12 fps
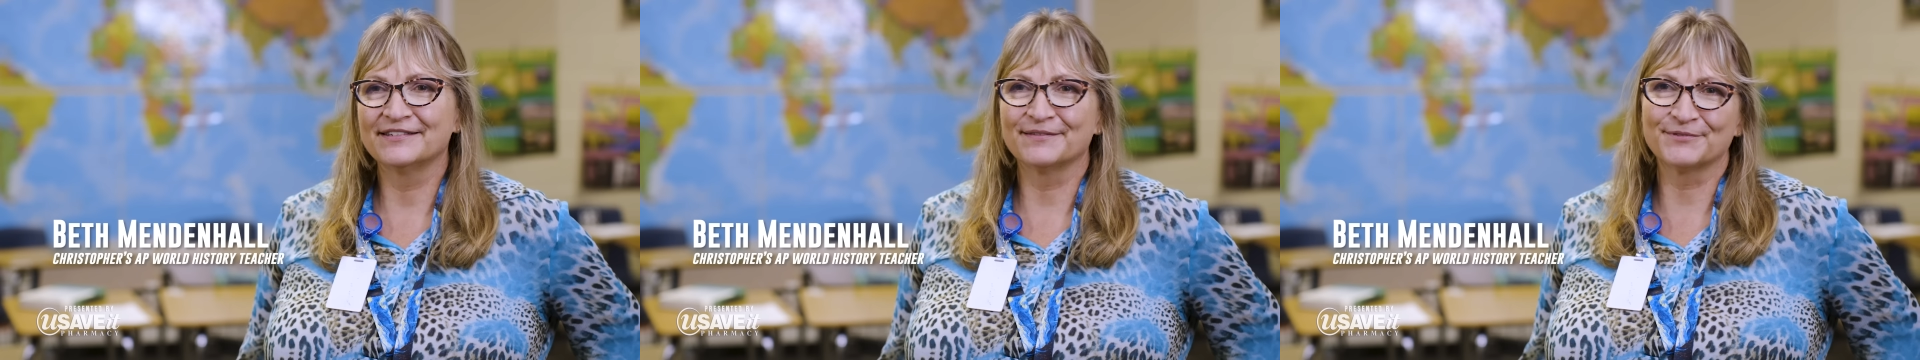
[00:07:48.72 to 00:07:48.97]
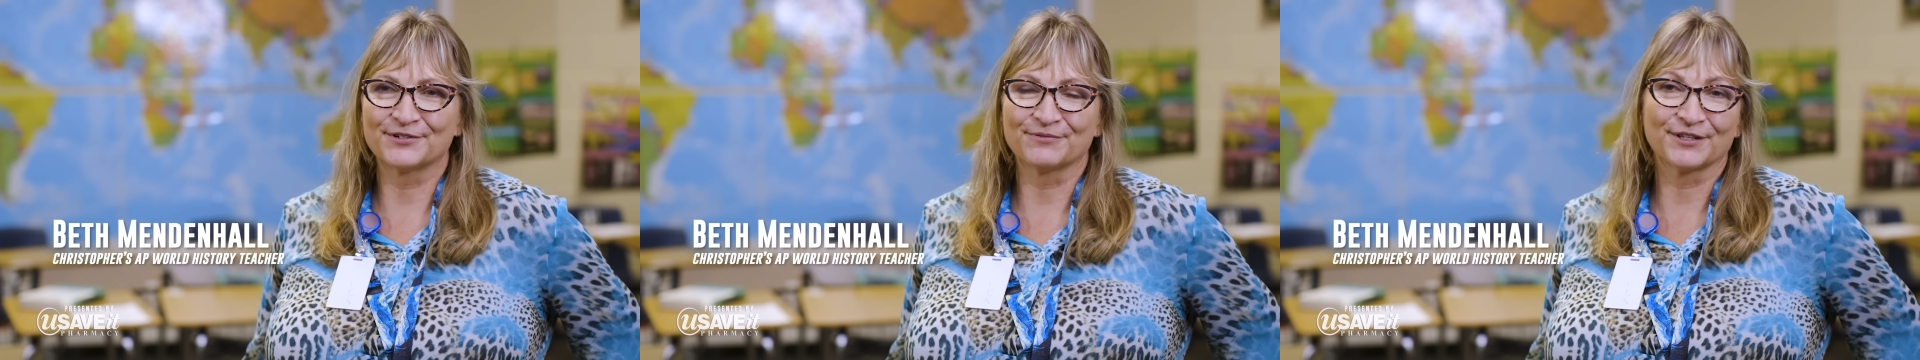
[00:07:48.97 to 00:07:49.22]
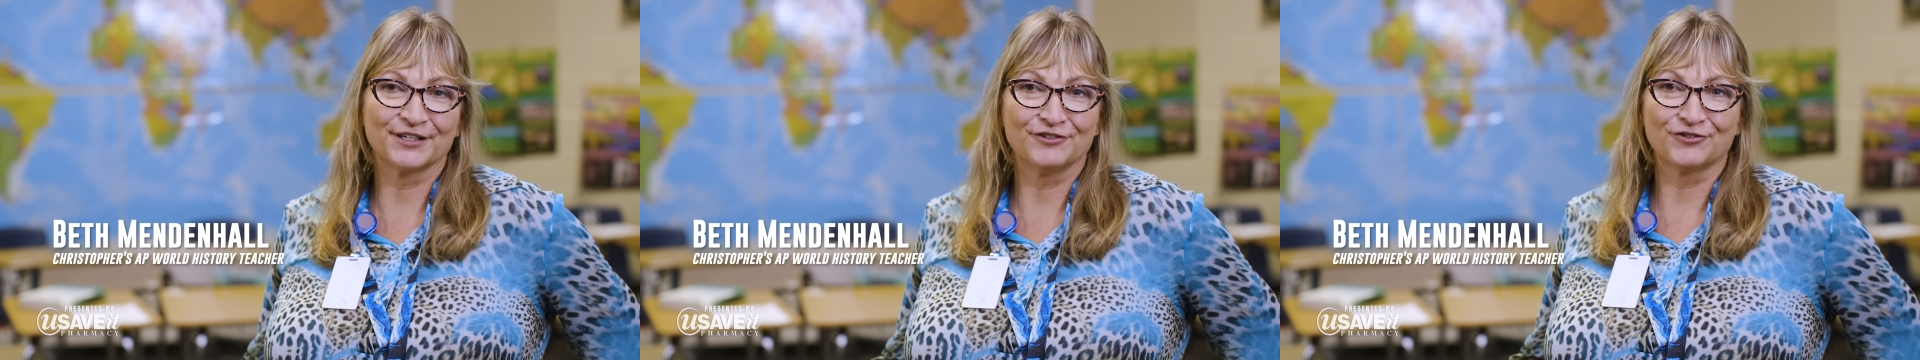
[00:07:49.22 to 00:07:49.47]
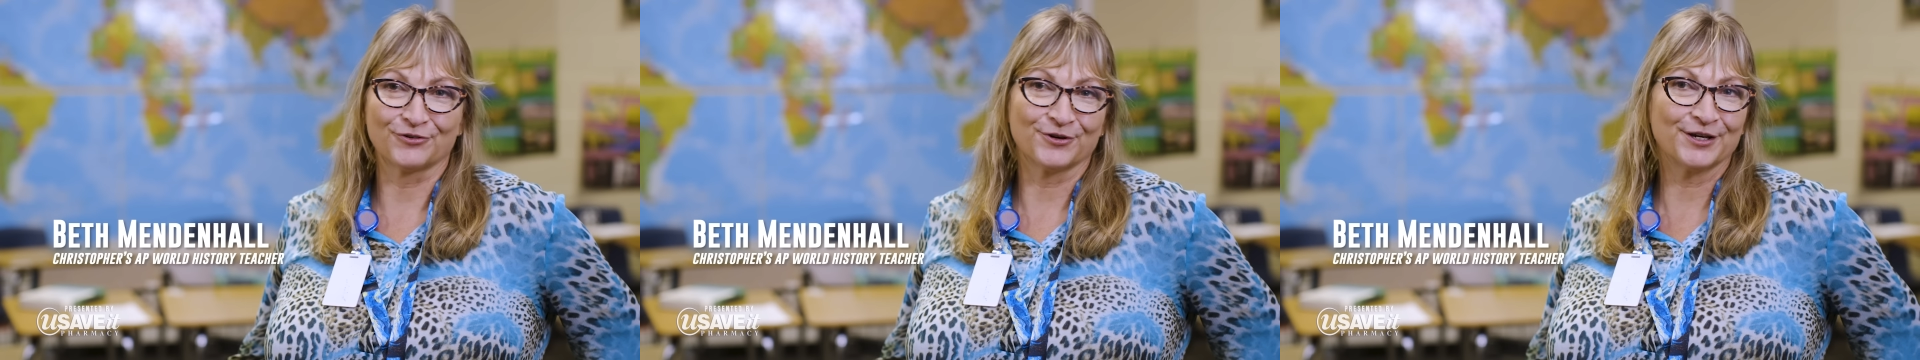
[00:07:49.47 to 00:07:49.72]
He seems to really
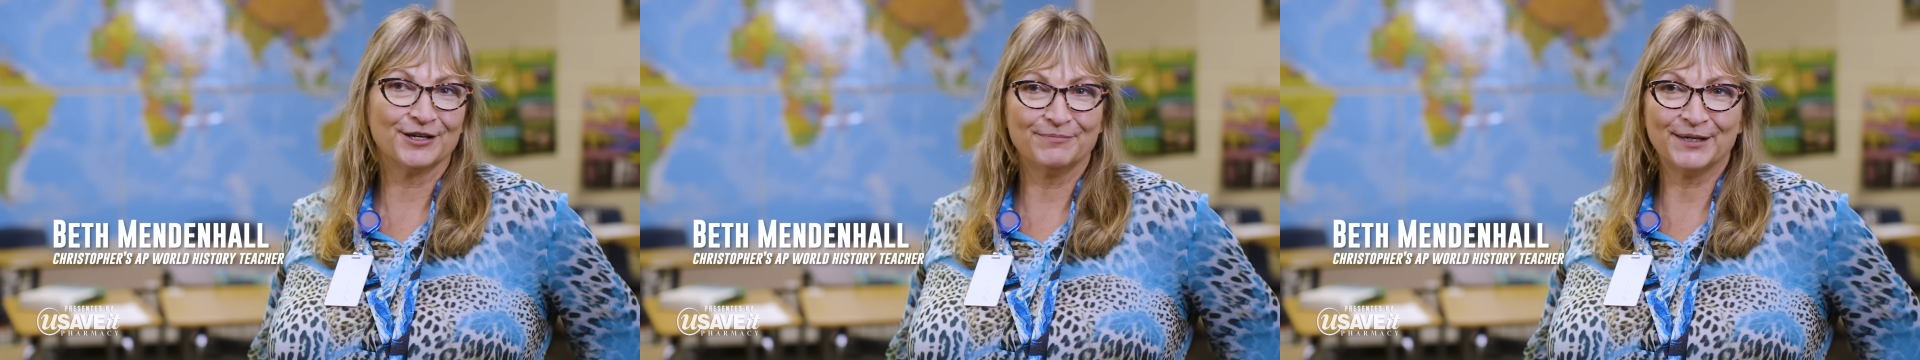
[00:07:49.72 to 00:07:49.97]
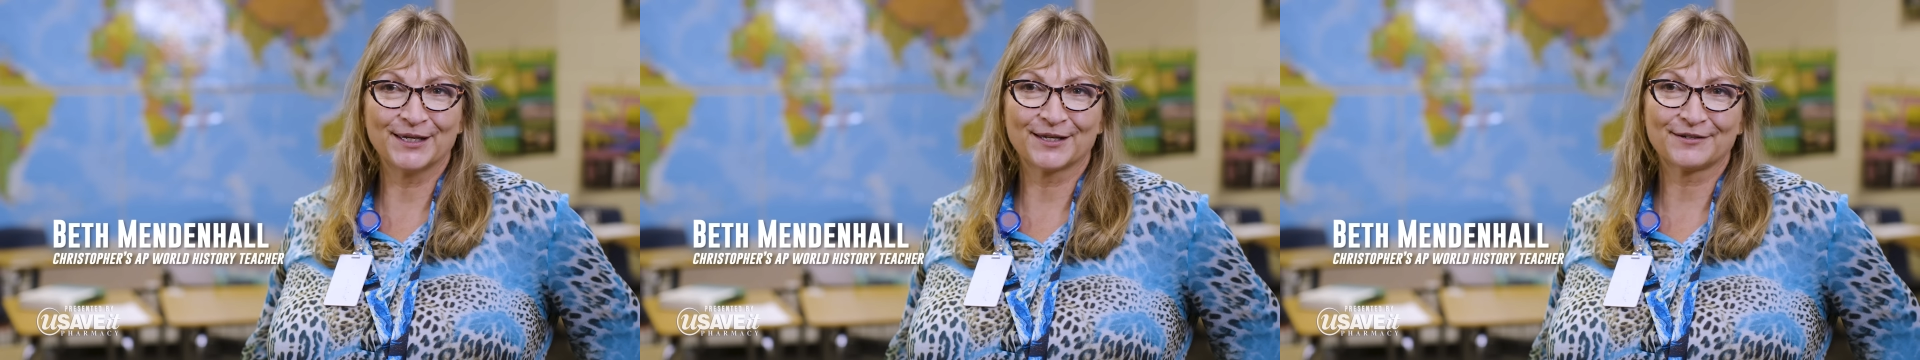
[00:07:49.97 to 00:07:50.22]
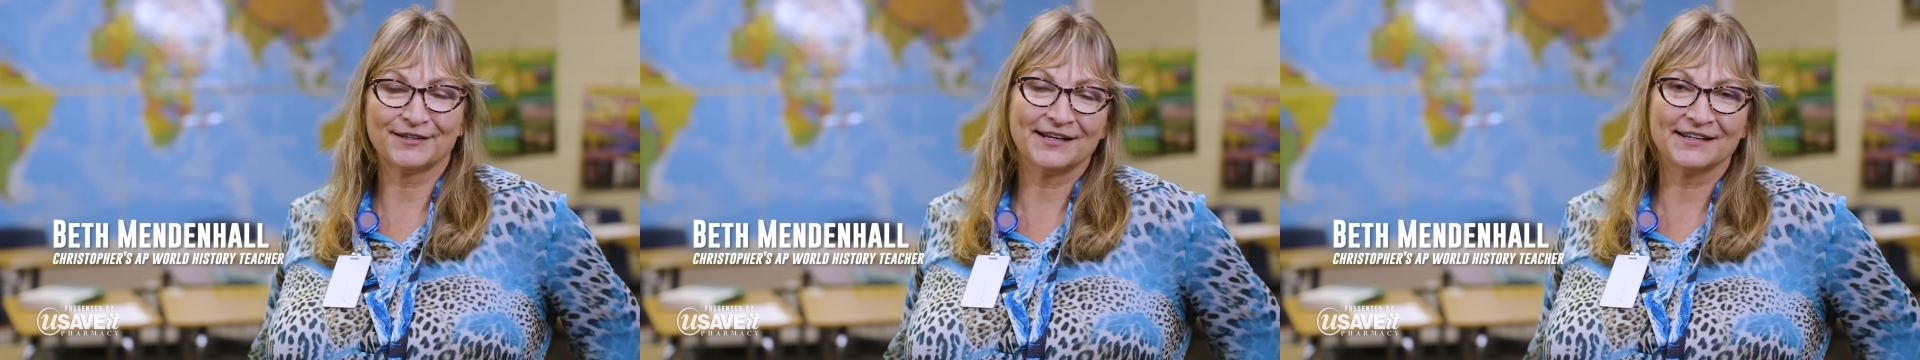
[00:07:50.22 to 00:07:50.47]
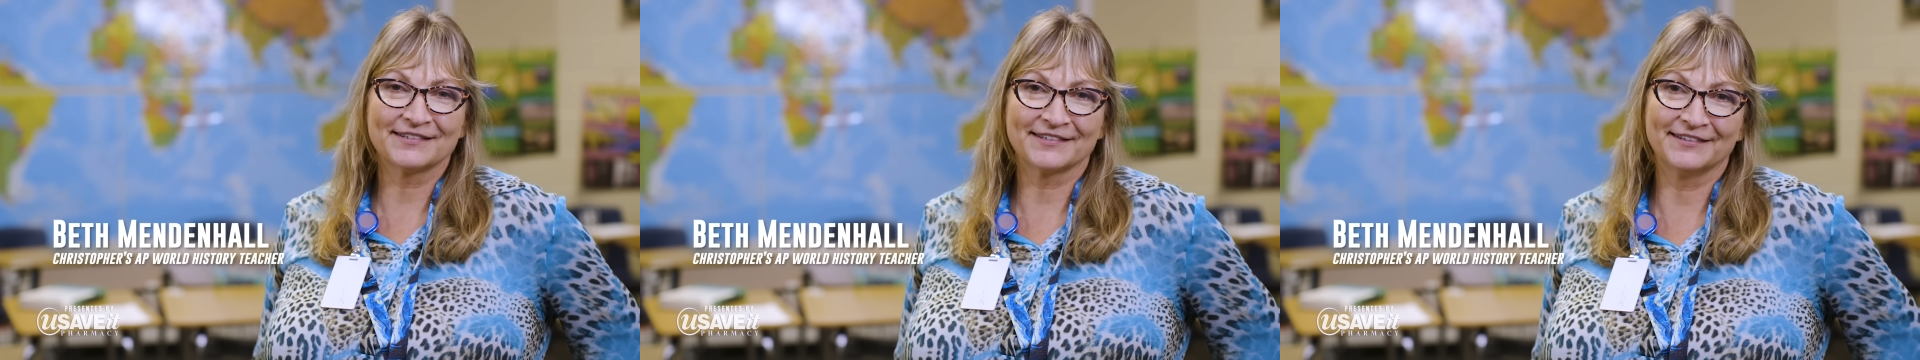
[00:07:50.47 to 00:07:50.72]
enjoy being in
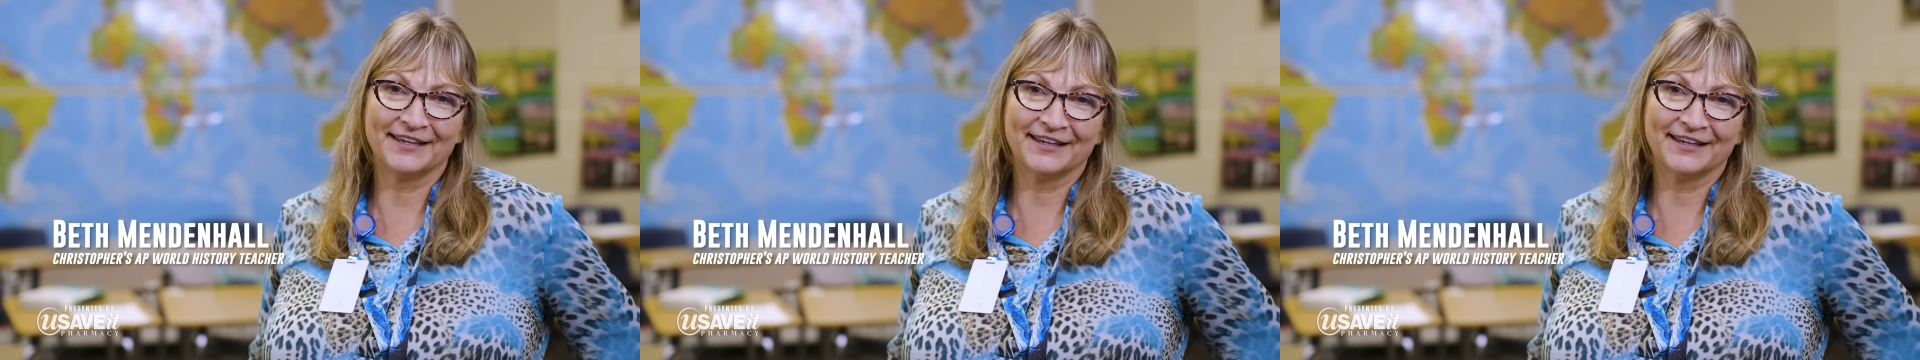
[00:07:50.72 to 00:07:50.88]
class.